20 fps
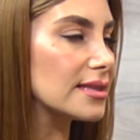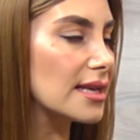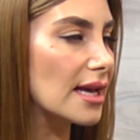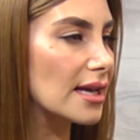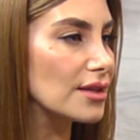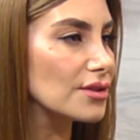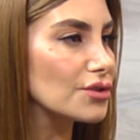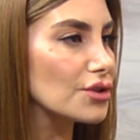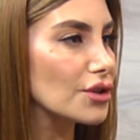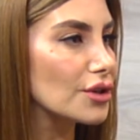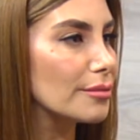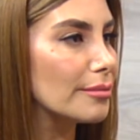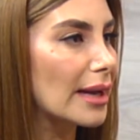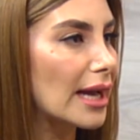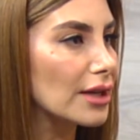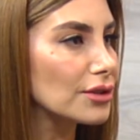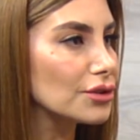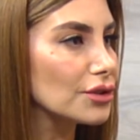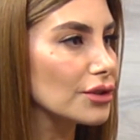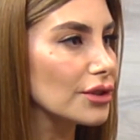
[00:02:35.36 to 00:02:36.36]
as your
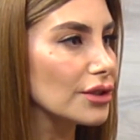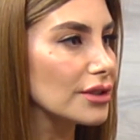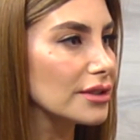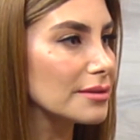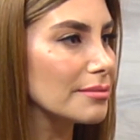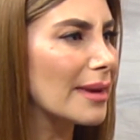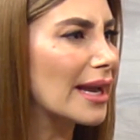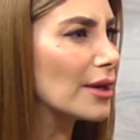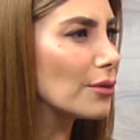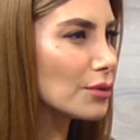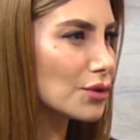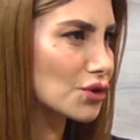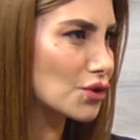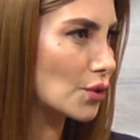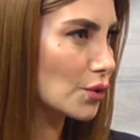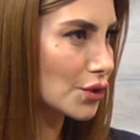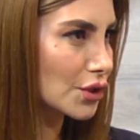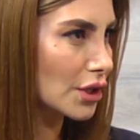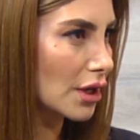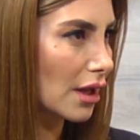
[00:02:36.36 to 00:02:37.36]
bachelor's, mine was
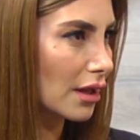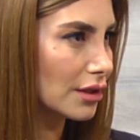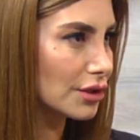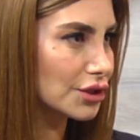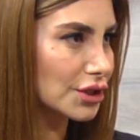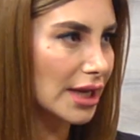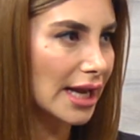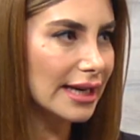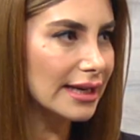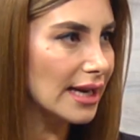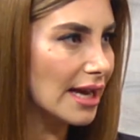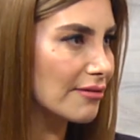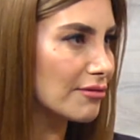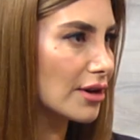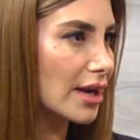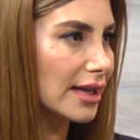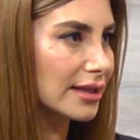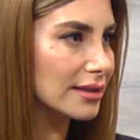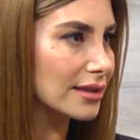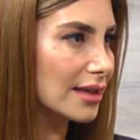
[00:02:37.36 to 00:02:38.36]
sociology. I never
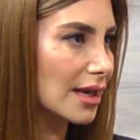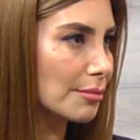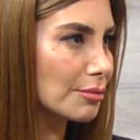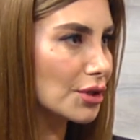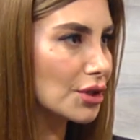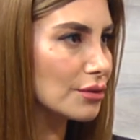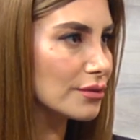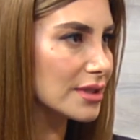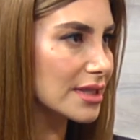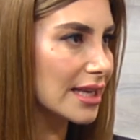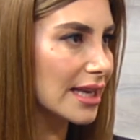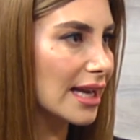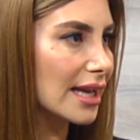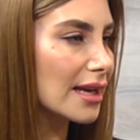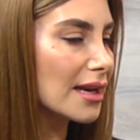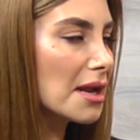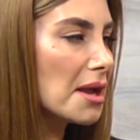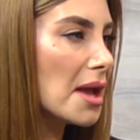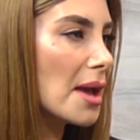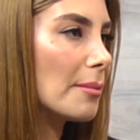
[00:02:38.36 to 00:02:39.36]
ended up using
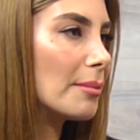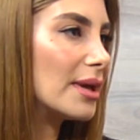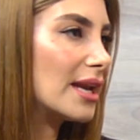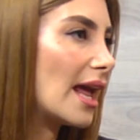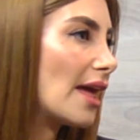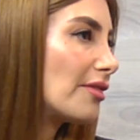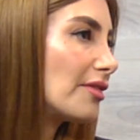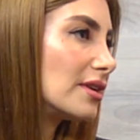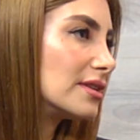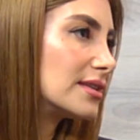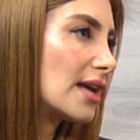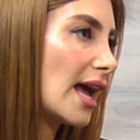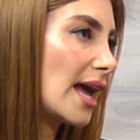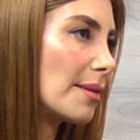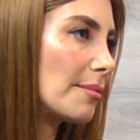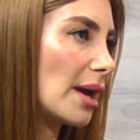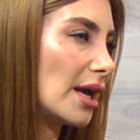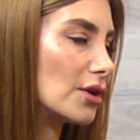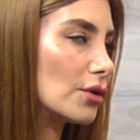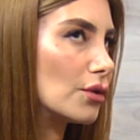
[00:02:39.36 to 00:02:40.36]
it. But at the
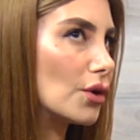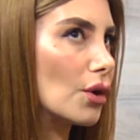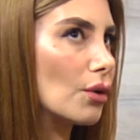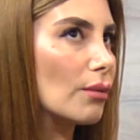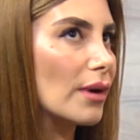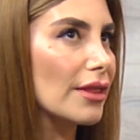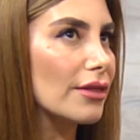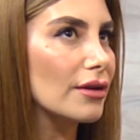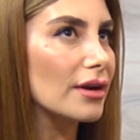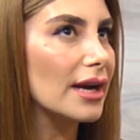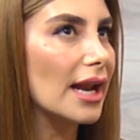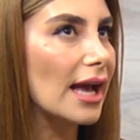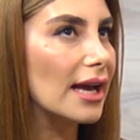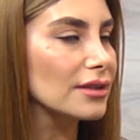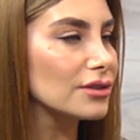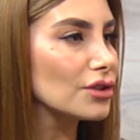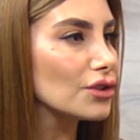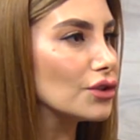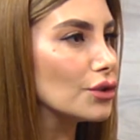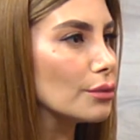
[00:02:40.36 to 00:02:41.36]
time, I don't know whether it
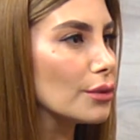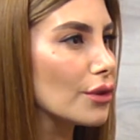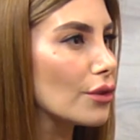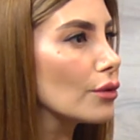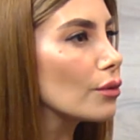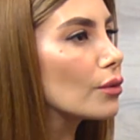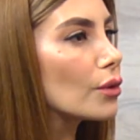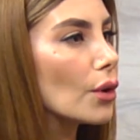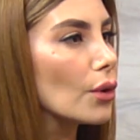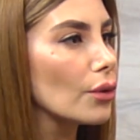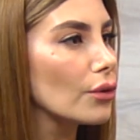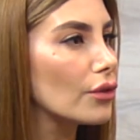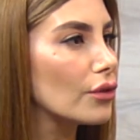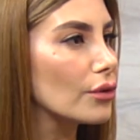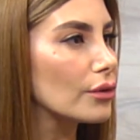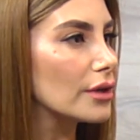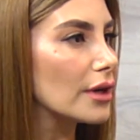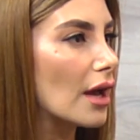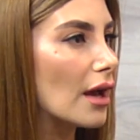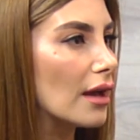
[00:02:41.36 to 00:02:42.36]
has to do with growth
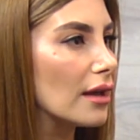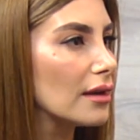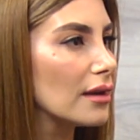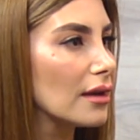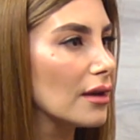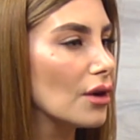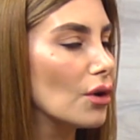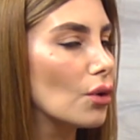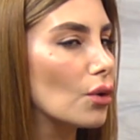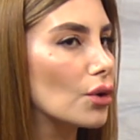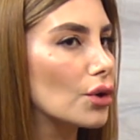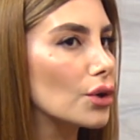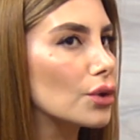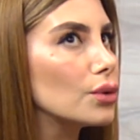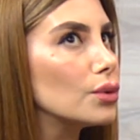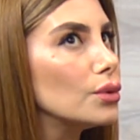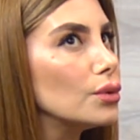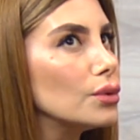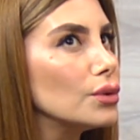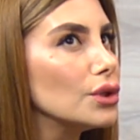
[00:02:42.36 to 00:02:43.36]
or not, or
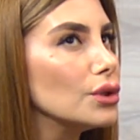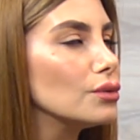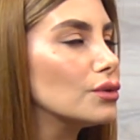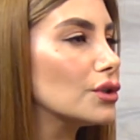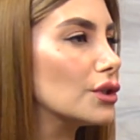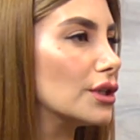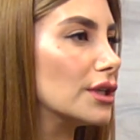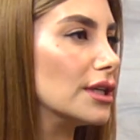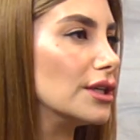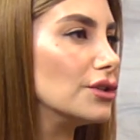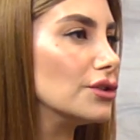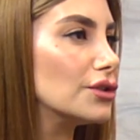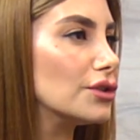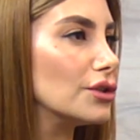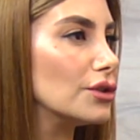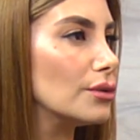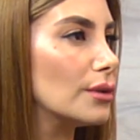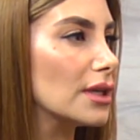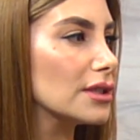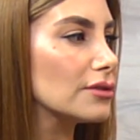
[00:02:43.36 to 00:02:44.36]
who you turn
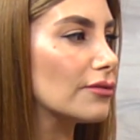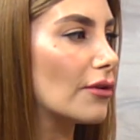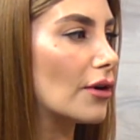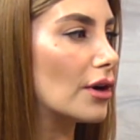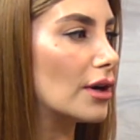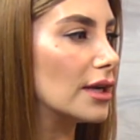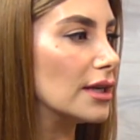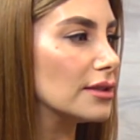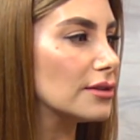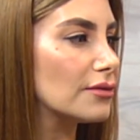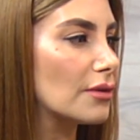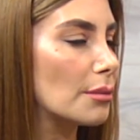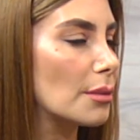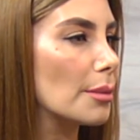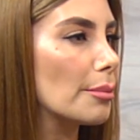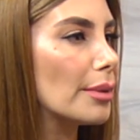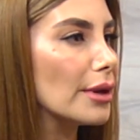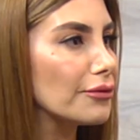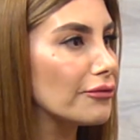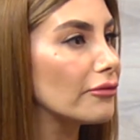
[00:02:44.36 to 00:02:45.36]
into as far as from a
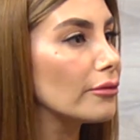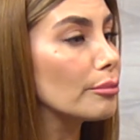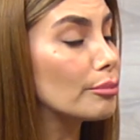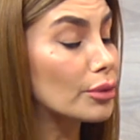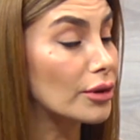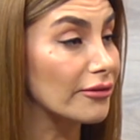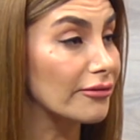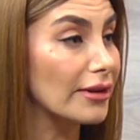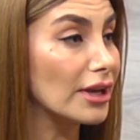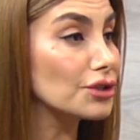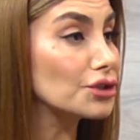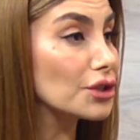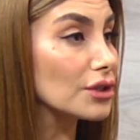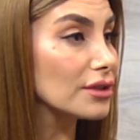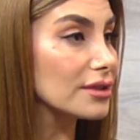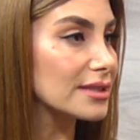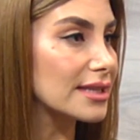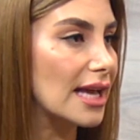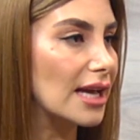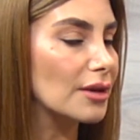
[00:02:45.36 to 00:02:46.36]
professional
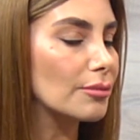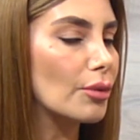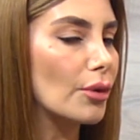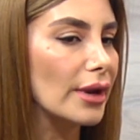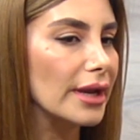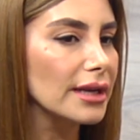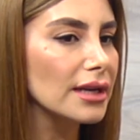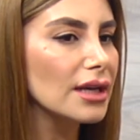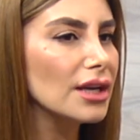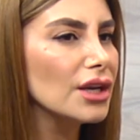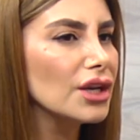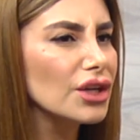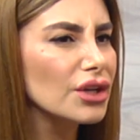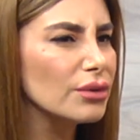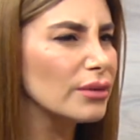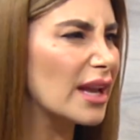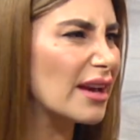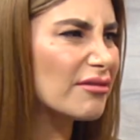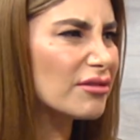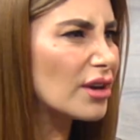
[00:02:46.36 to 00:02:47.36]
standpoint, you
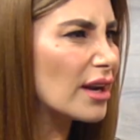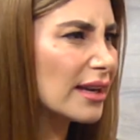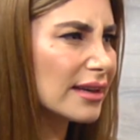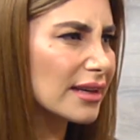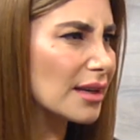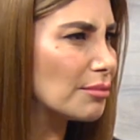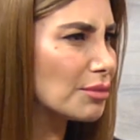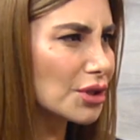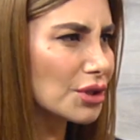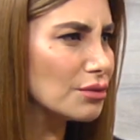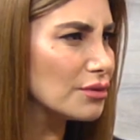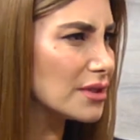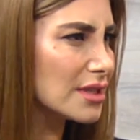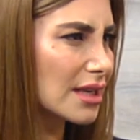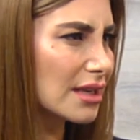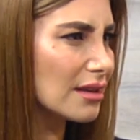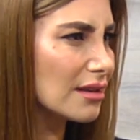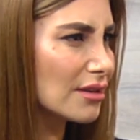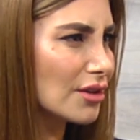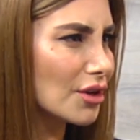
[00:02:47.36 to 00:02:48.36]
never end up
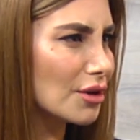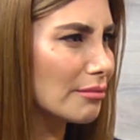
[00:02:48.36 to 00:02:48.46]
using your